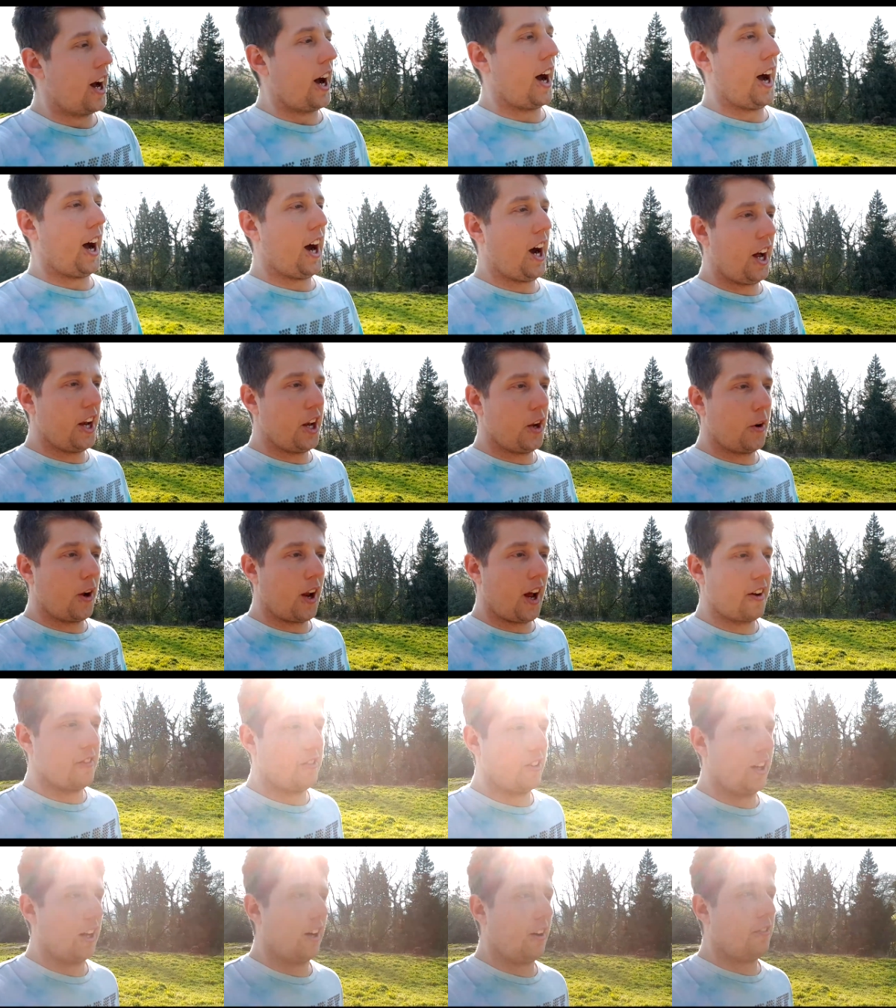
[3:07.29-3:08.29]
Uh, I know I
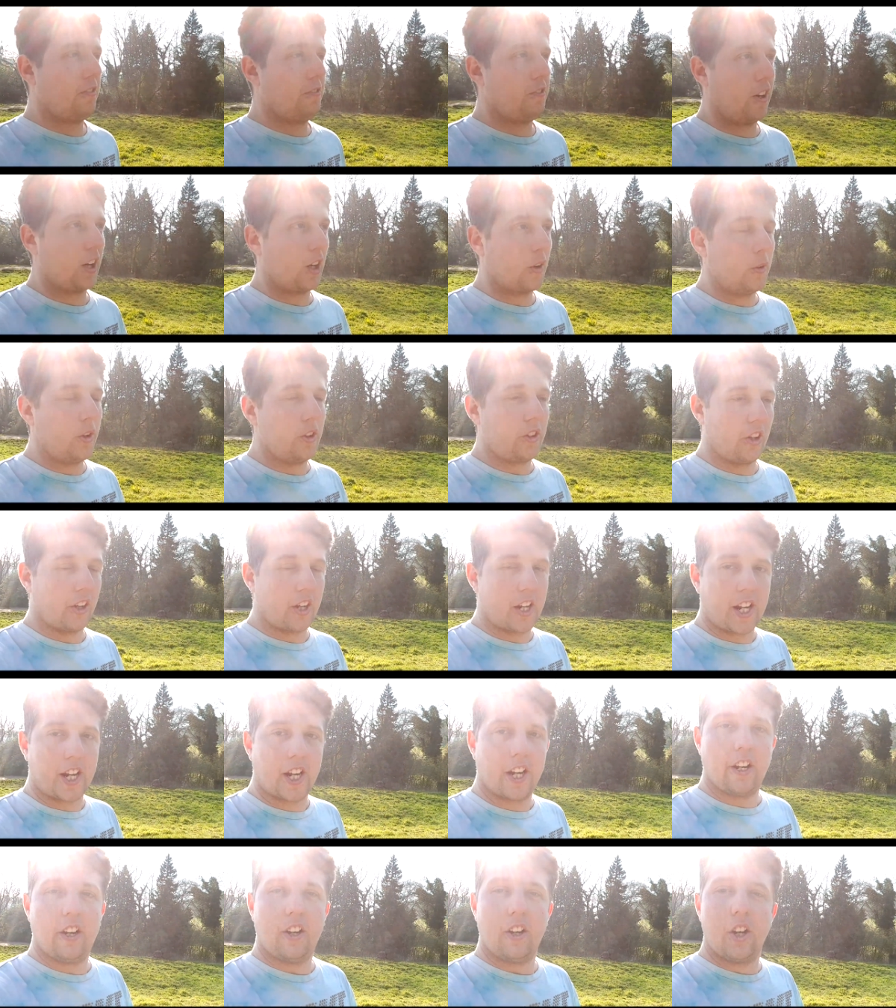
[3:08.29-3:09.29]
have a lot of followers on
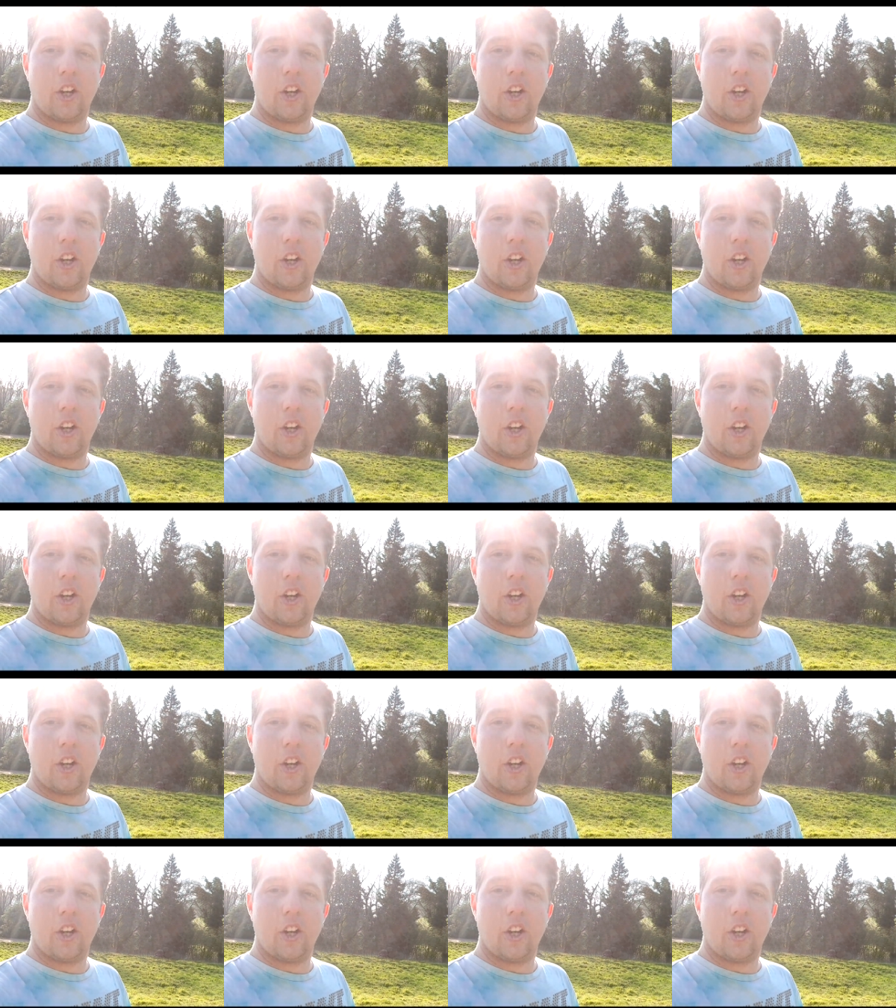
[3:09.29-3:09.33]
here